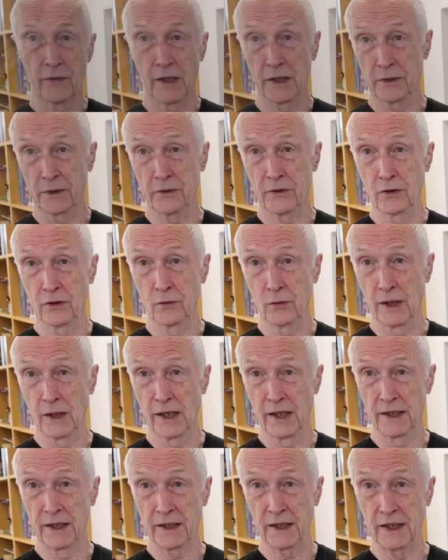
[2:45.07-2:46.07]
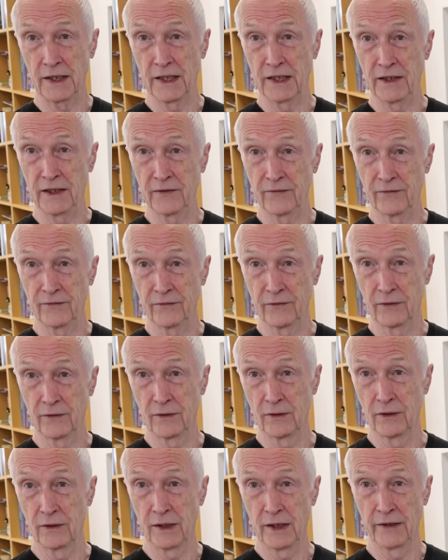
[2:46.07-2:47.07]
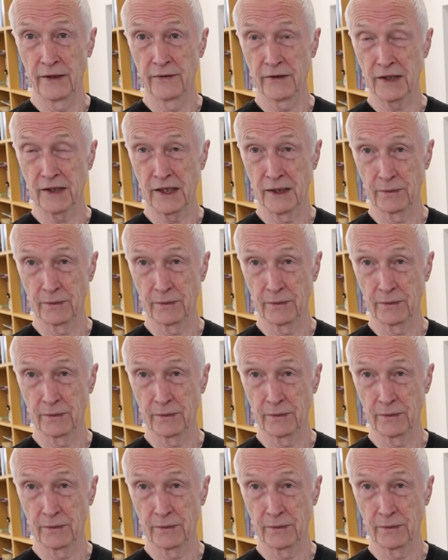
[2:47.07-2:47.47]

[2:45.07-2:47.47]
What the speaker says: that's too light, even in the